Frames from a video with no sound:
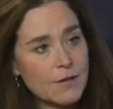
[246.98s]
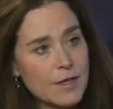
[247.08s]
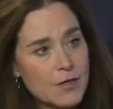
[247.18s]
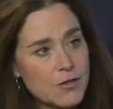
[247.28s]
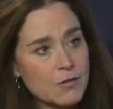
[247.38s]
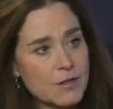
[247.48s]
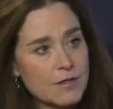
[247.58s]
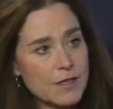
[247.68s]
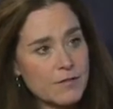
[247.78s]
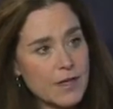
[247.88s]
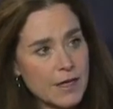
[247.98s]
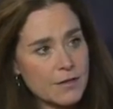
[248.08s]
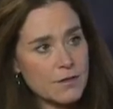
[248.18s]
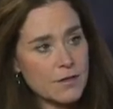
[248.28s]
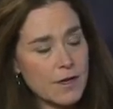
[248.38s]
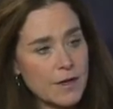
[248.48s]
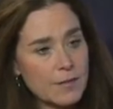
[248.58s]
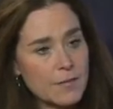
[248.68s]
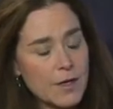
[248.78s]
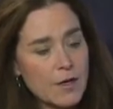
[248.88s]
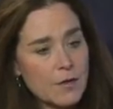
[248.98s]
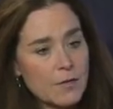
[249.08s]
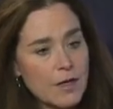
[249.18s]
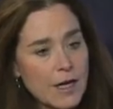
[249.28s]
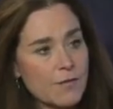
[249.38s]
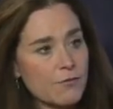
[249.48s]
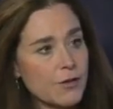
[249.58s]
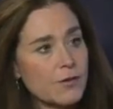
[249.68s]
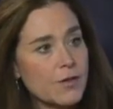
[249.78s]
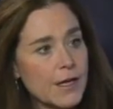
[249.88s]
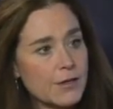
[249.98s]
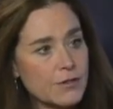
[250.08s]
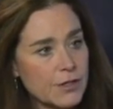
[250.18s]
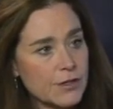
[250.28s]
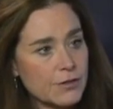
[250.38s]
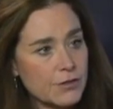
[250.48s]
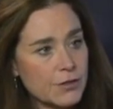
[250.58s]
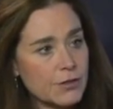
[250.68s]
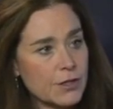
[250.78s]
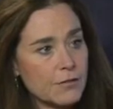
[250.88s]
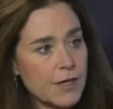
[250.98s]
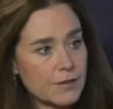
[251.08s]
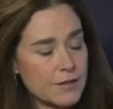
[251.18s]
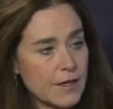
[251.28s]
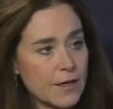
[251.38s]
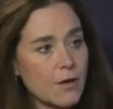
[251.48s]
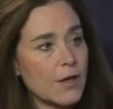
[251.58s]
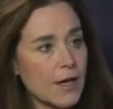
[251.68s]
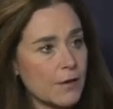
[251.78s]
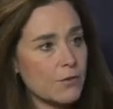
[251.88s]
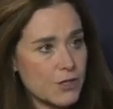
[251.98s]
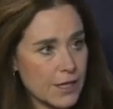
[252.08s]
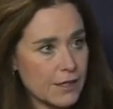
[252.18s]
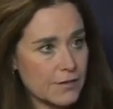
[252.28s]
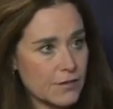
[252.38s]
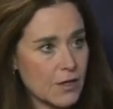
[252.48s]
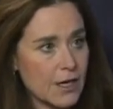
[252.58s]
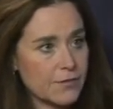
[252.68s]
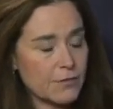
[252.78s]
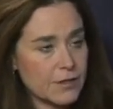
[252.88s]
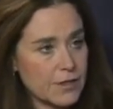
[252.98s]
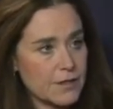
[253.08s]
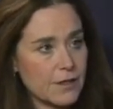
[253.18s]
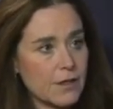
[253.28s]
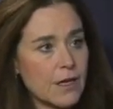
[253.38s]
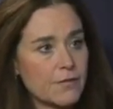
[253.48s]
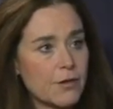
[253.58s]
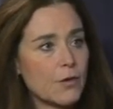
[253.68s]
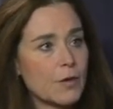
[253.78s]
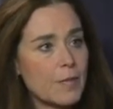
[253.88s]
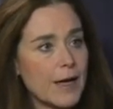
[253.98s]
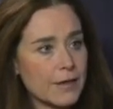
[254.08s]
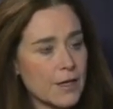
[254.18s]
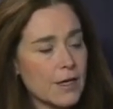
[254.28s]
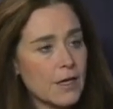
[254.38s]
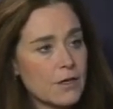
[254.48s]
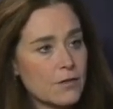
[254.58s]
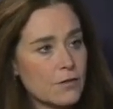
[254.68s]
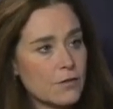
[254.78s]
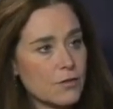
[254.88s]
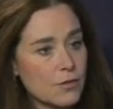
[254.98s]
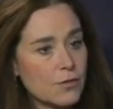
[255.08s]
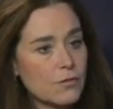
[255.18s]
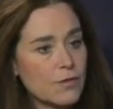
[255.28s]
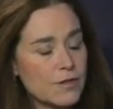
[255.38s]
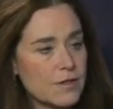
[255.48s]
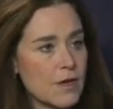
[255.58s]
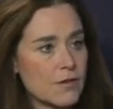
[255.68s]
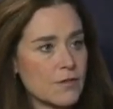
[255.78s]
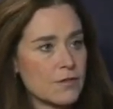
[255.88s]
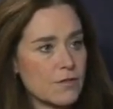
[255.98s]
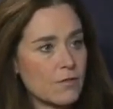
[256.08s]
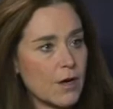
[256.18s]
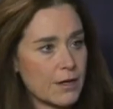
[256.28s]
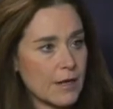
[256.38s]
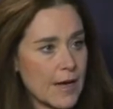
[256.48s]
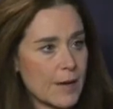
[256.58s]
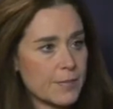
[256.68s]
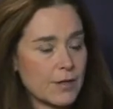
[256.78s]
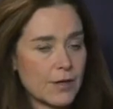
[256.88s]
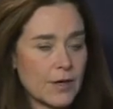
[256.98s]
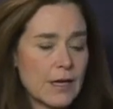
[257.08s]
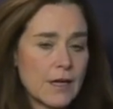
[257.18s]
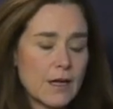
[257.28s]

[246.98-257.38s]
The issue with CVS gave renewed energy to turning around and saying, okay, we're shaking this off, we're dusting it off, we're going back to the discussions of what can happen here.